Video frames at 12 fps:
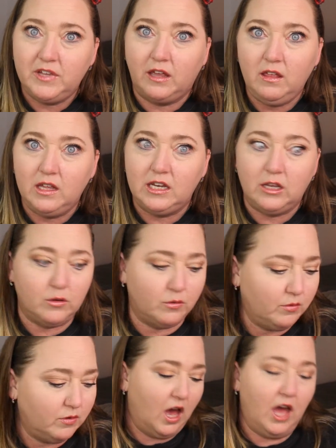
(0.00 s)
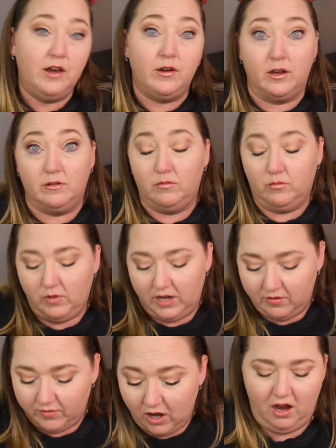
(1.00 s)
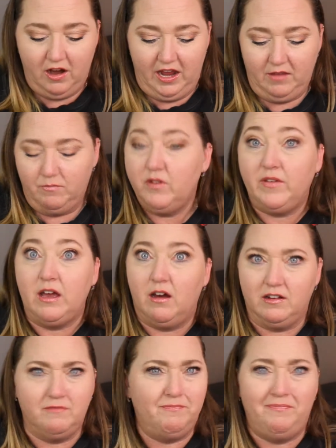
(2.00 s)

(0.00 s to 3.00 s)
telling you, I don't know. Whatever. All right, moving on.